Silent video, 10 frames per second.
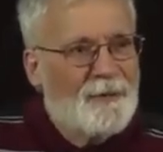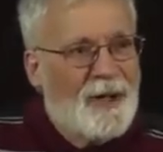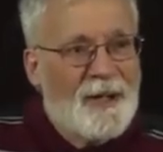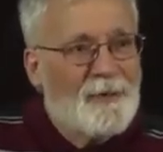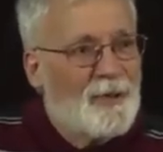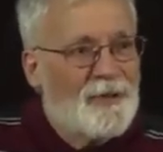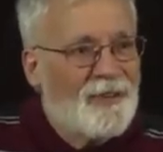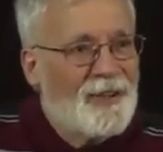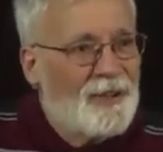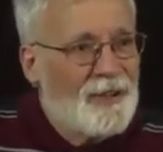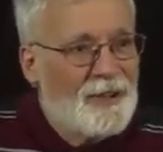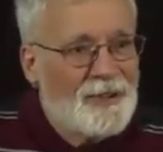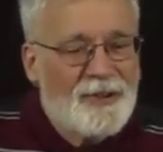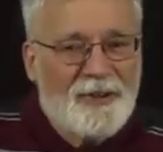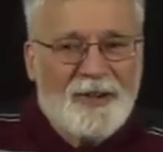and I'm going to say it here,
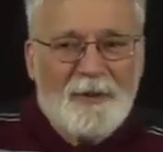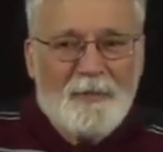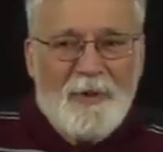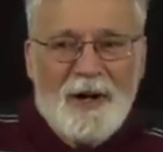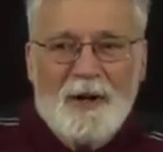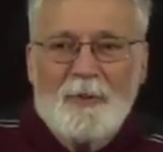just admire